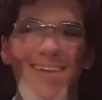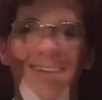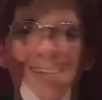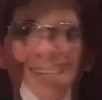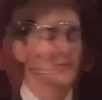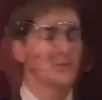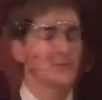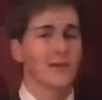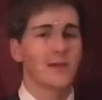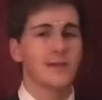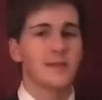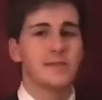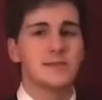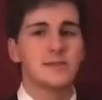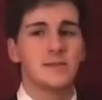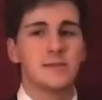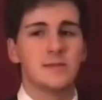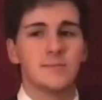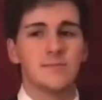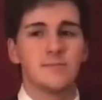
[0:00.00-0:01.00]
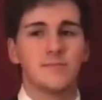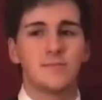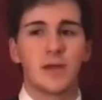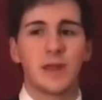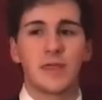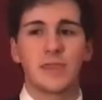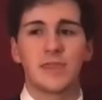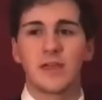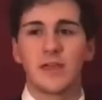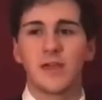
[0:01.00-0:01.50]
This was not easy, but I
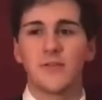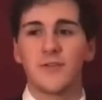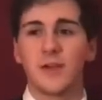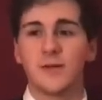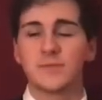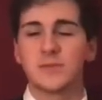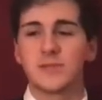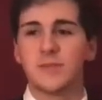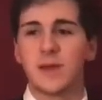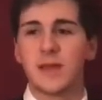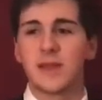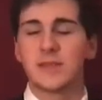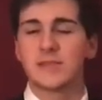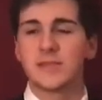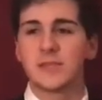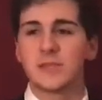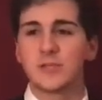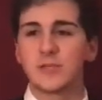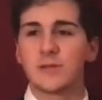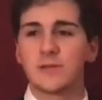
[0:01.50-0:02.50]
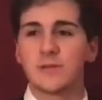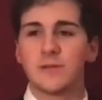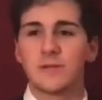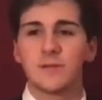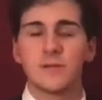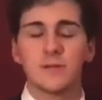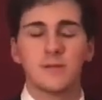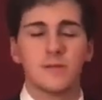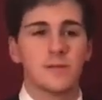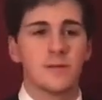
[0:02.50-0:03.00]
think I've come to my decision.
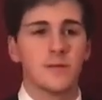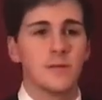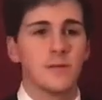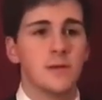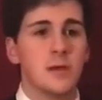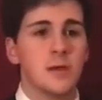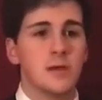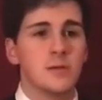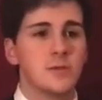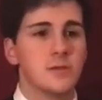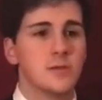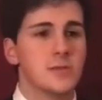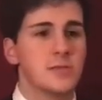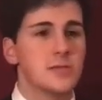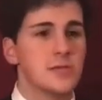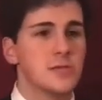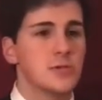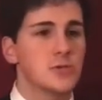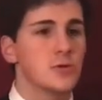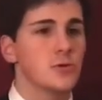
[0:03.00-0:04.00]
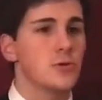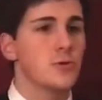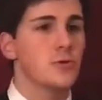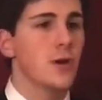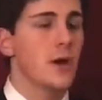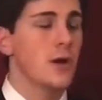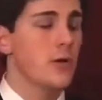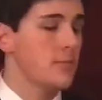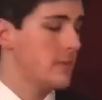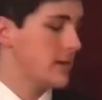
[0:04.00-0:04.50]
To the teacher who
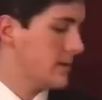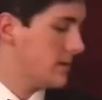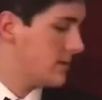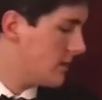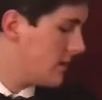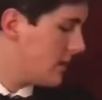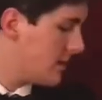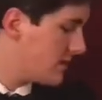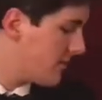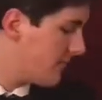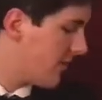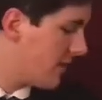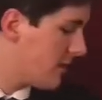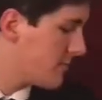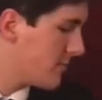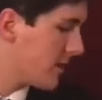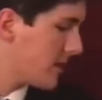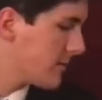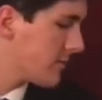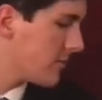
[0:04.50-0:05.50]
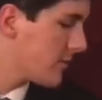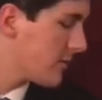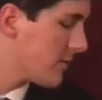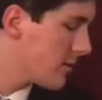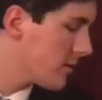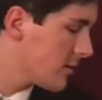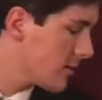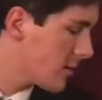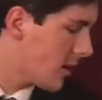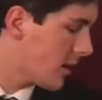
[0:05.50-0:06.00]
helped me develop my
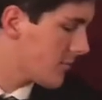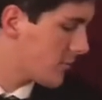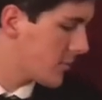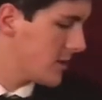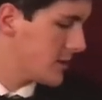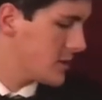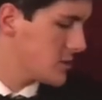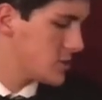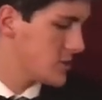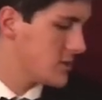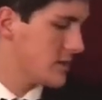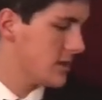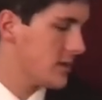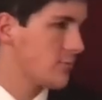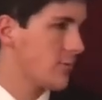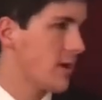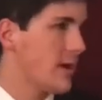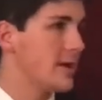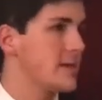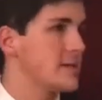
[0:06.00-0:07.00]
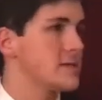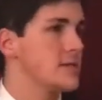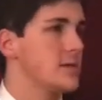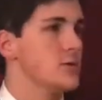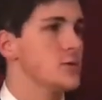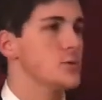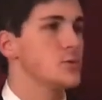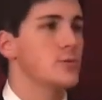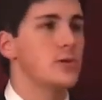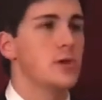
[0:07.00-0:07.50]
comprehension and writing
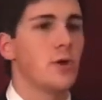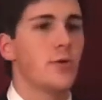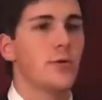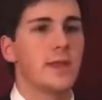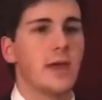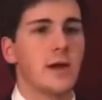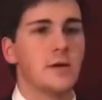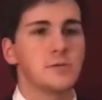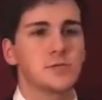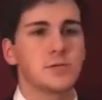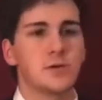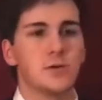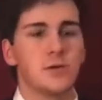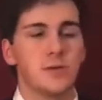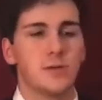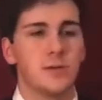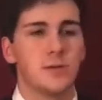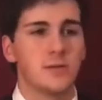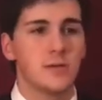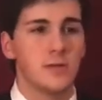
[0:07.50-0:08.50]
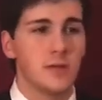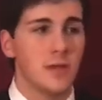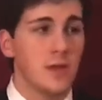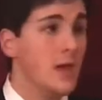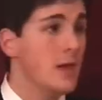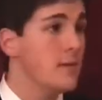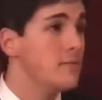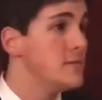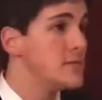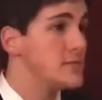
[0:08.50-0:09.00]
skills when no one else could,
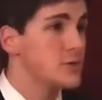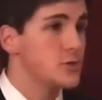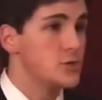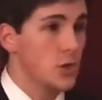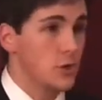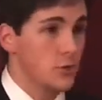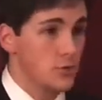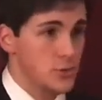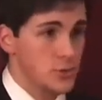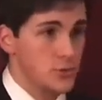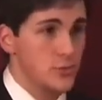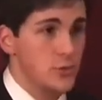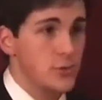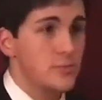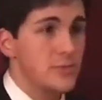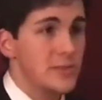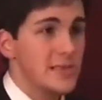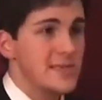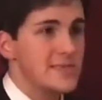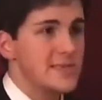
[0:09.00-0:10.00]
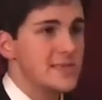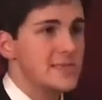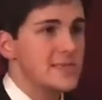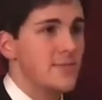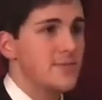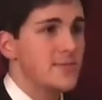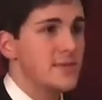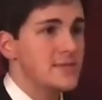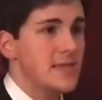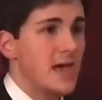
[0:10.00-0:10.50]
Mr. Jones, will you please
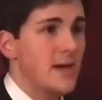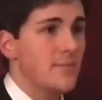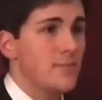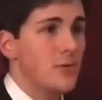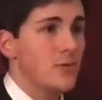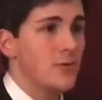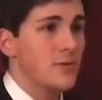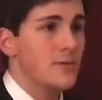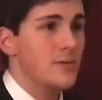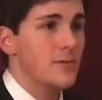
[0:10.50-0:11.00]
accept this apple?